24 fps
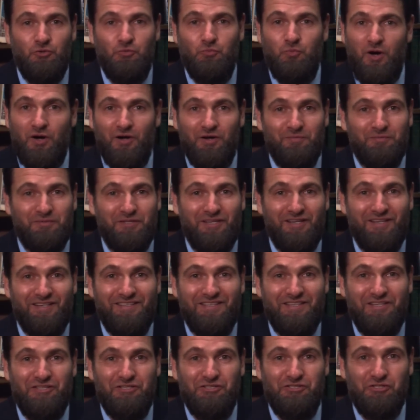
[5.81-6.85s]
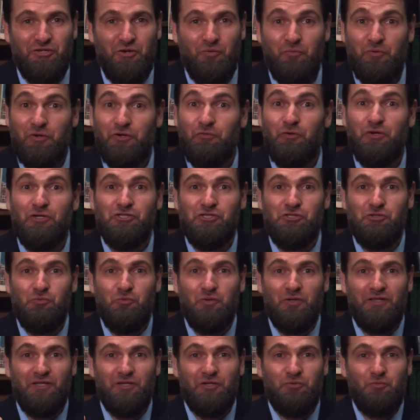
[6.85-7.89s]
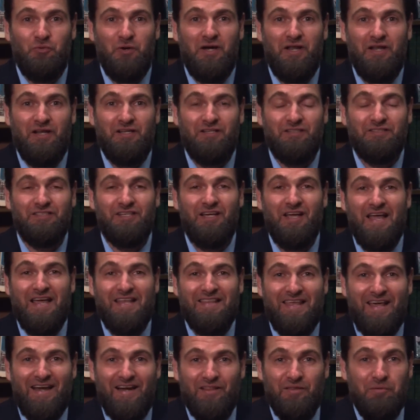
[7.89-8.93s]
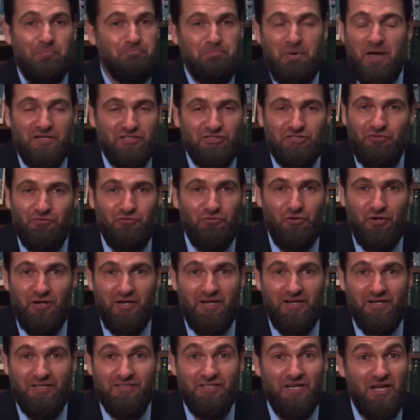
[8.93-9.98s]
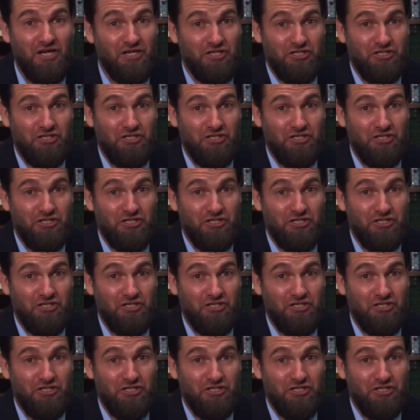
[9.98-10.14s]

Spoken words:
Welcome to the Deen Show, and we greet you with the greetings that are the best of greetings.